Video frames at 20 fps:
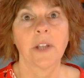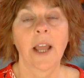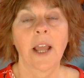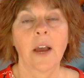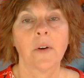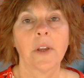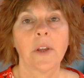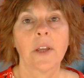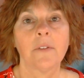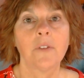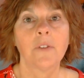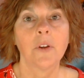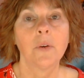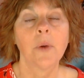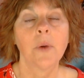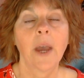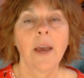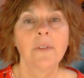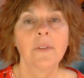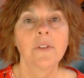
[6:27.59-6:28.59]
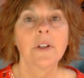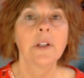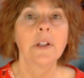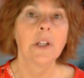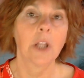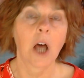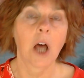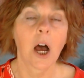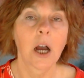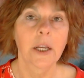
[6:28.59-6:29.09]
Now, if you have to
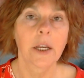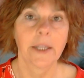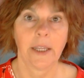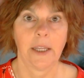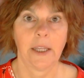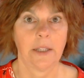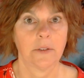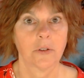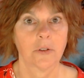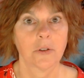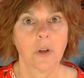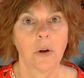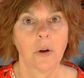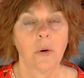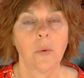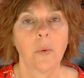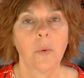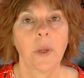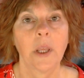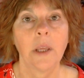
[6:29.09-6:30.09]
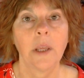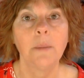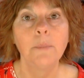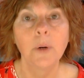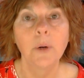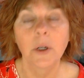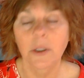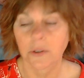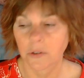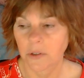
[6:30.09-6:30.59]
log in, so
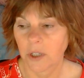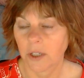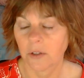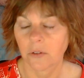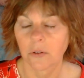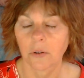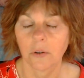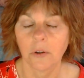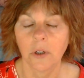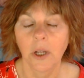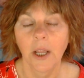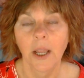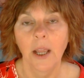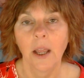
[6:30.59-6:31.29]
eBook Central